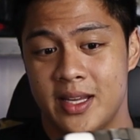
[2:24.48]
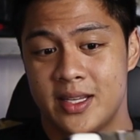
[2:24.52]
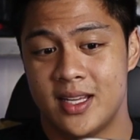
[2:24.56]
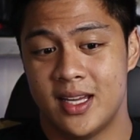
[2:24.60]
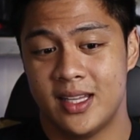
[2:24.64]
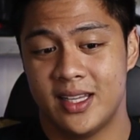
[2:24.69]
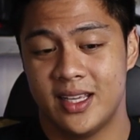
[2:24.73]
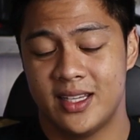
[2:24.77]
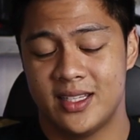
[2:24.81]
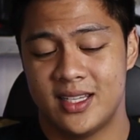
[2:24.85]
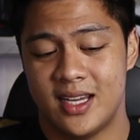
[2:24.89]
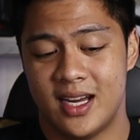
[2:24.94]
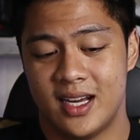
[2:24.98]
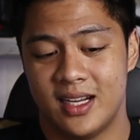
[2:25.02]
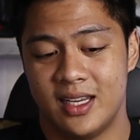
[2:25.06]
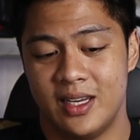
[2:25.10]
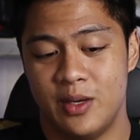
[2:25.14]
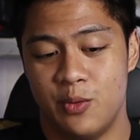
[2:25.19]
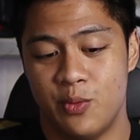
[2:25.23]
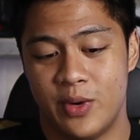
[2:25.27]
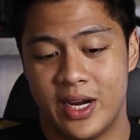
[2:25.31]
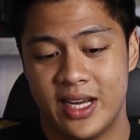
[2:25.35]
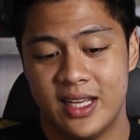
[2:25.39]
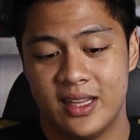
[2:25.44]
it's not exactly
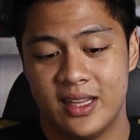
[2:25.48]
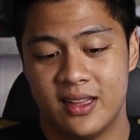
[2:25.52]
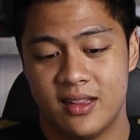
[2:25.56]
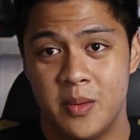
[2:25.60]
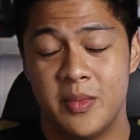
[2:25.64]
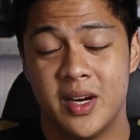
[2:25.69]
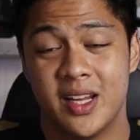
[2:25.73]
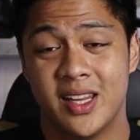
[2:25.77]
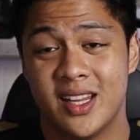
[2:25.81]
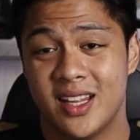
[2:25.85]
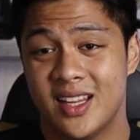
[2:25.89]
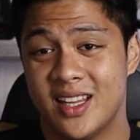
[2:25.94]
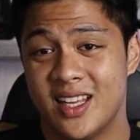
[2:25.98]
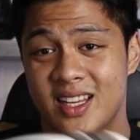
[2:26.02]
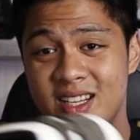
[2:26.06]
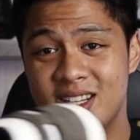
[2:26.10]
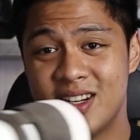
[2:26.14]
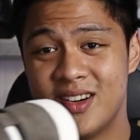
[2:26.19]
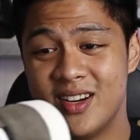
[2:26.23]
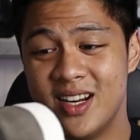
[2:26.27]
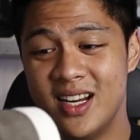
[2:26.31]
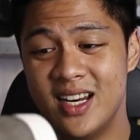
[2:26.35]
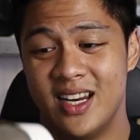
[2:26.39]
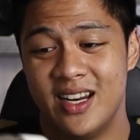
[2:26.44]
white, but it is
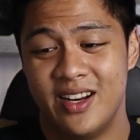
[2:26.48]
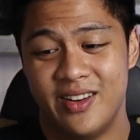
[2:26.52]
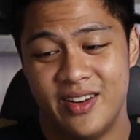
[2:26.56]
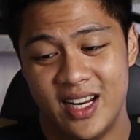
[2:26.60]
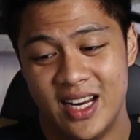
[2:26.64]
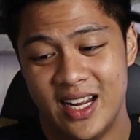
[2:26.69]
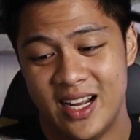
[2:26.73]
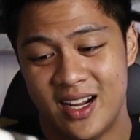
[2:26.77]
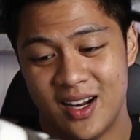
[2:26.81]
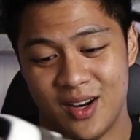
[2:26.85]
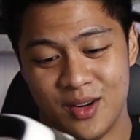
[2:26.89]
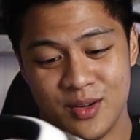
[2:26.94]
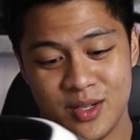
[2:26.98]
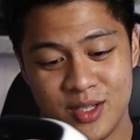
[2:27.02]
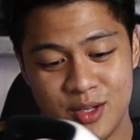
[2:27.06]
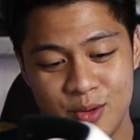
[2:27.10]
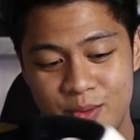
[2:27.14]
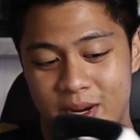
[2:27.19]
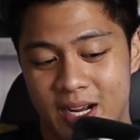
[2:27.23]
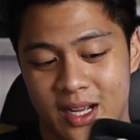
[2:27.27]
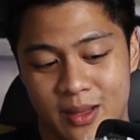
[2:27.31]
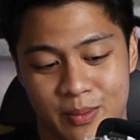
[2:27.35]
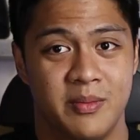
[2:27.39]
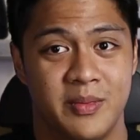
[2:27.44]
really close to
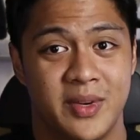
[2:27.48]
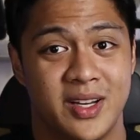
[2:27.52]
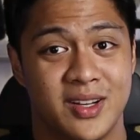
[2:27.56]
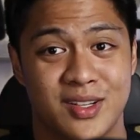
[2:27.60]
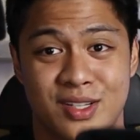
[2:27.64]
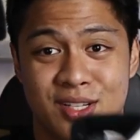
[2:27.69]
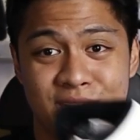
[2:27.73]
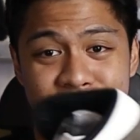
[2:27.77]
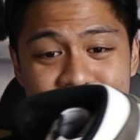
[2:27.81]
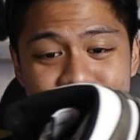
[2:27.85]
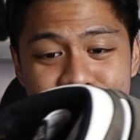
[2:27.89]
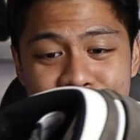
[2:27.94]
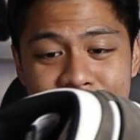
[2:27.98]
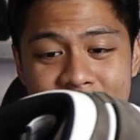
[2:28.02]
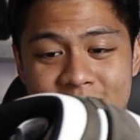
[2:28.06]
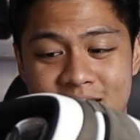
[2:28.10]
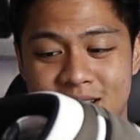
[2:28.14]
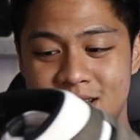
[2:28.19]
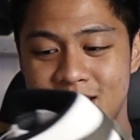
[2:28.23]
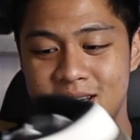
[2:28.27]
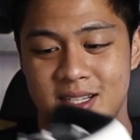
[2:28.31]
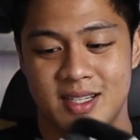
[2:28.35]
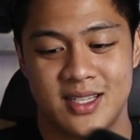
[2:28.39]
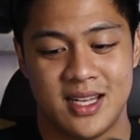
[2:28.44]
white because that's
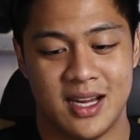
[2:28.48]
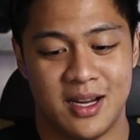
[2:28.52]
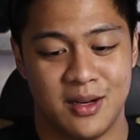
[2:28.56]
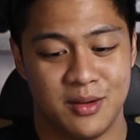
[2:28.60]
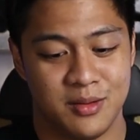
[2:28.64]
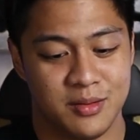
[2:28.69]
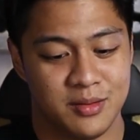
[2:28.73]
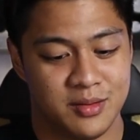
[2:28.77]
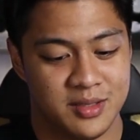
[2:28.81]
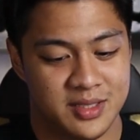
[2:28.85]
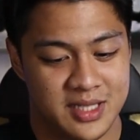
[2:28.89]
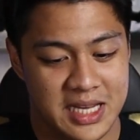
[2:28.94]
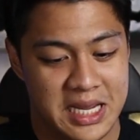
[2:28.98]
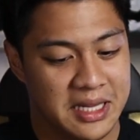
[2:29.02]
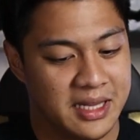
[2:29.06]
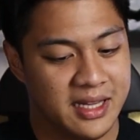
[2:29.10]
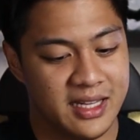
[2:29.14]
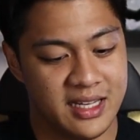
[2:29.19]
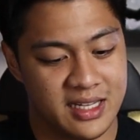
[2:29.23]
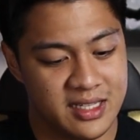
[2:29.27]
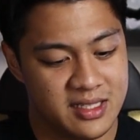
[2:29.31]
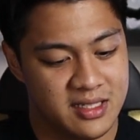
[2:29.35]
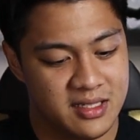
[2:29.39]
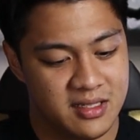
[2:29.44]
just how sail
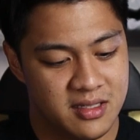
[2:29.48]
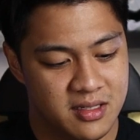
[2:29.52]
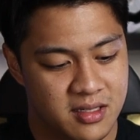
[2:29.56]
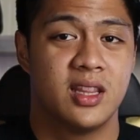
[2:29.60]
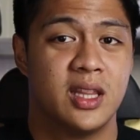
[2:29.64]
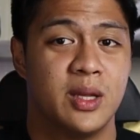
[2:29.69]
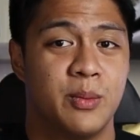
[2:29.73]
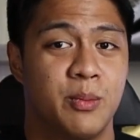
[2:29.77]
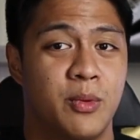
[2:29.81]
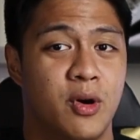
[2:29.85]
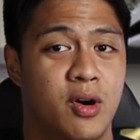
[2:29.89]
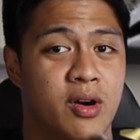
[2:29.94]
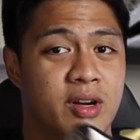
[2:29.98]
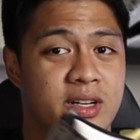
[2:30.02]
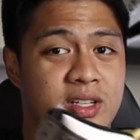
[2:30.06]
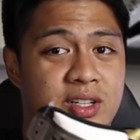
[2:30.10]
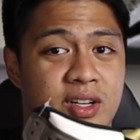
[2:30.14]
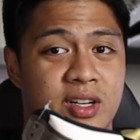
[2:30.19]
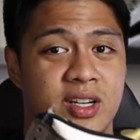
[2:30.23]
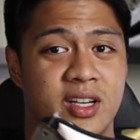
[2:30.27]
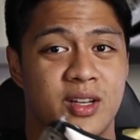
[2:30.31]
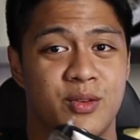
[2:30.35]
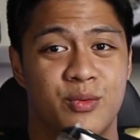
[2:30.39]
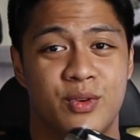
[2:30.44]
is. The Mocha
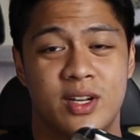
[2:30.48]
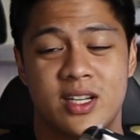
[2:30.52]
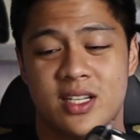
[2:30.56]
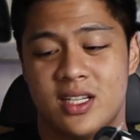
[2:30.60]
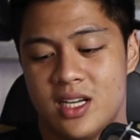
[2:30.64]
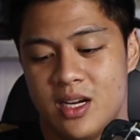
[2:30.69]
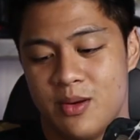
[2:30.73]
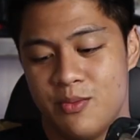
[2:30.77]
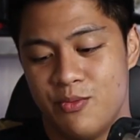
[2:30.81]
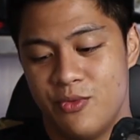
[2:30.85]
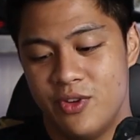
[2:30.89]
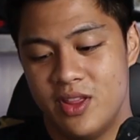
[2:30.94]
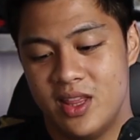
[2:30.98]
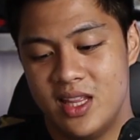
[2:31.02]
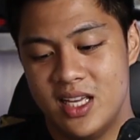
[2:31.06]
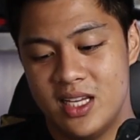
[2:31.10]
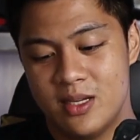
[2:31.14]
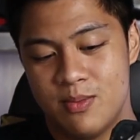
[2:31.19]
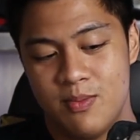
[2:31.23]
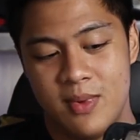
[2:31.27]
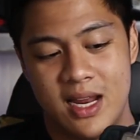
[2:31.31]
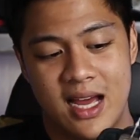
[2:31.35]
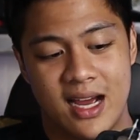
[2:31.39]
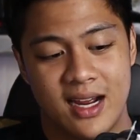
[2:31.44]
Jordan 1s come with these
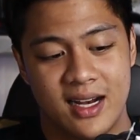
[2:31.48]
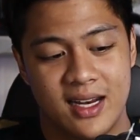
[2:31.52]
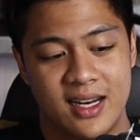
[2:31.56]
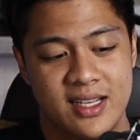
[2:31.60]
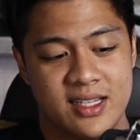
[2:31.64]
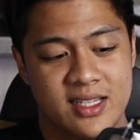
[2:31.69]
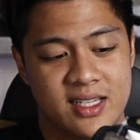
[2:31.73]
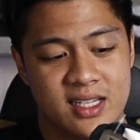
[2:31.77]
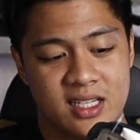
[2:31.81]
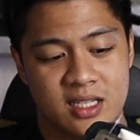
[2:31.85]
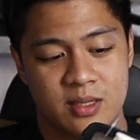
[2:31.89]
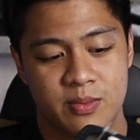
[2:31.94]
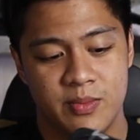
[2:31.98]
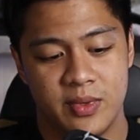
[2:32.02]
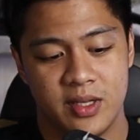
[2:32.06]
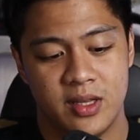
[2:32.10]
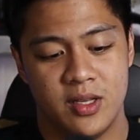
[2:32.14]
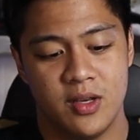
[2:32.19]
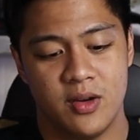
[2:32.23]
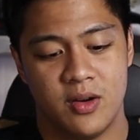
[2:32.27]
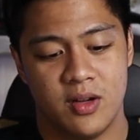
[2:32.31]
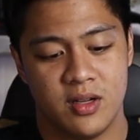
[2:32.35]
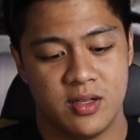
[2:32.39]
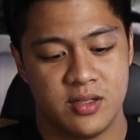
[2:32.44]
black laces, but
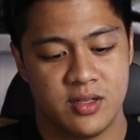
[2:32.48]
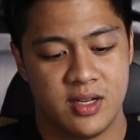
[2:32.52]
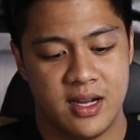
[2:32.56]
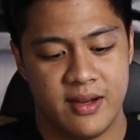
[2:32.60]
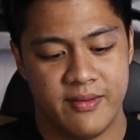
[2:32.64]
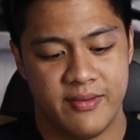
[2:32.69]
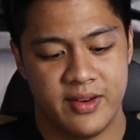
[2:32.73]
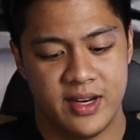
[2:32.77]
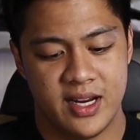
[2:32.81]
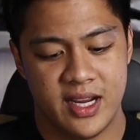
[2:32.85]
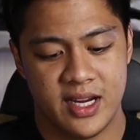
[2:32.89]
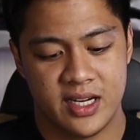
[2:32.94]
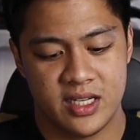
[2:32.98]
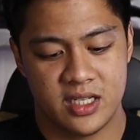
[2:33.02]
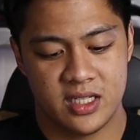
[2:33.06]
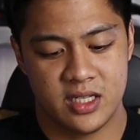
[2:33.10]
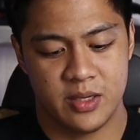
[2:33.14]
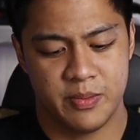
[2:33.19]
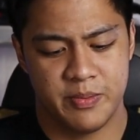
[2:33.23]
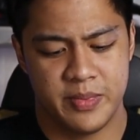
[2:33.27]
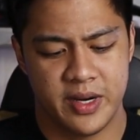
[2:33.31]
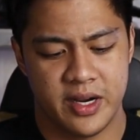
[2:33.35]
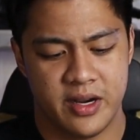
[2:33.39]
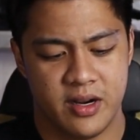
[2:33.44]
you also have an extra
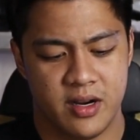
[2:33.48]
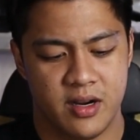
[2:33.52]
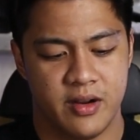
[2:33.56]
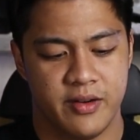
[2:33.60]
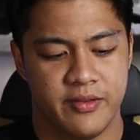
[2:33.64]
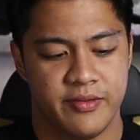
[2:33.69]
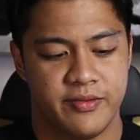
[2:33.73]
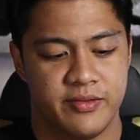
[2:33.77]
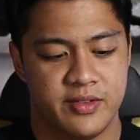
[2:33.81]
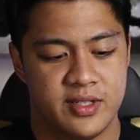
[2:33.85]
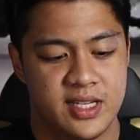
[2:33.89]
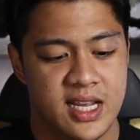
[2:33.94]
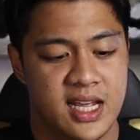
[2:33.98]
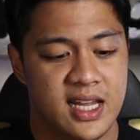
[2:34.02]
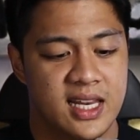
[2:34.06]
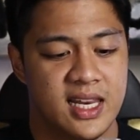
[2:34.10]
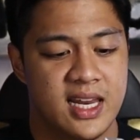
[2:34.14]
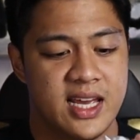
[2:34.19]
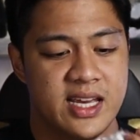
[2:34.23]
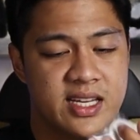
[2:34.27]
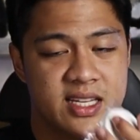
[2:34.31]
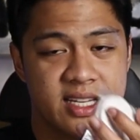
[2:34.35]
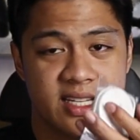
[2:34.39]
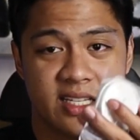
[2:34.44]
pair of sail
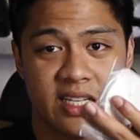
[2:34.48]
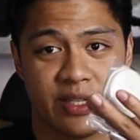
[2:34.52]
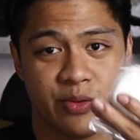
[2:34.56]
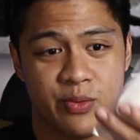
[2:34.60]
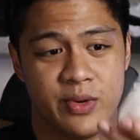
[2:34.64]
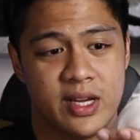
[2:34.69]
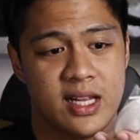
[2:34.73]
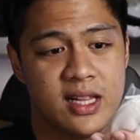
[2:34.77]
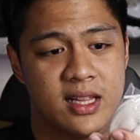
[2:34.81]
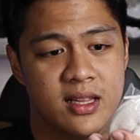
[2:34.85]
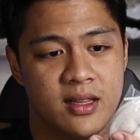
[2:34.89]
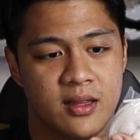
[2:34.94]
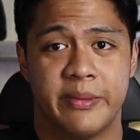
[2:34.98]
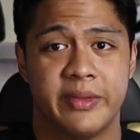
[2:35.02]
laces as well.